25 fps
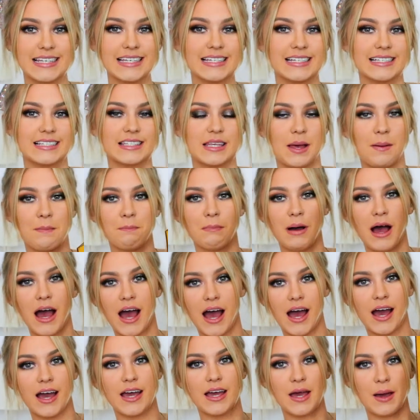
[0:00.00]
is
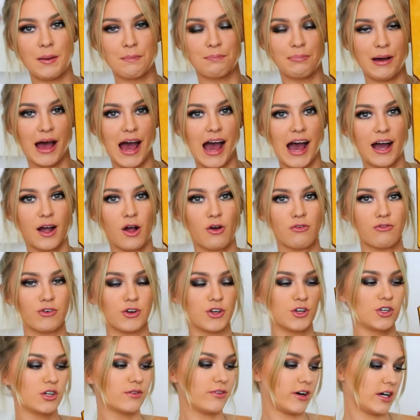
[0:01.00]
my bag for
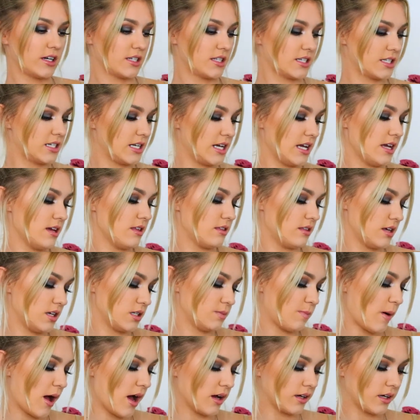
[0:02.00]
university.
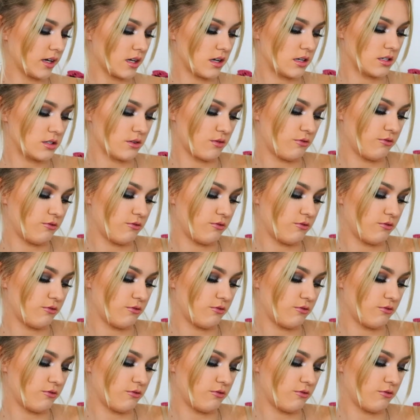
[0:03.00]
This bag is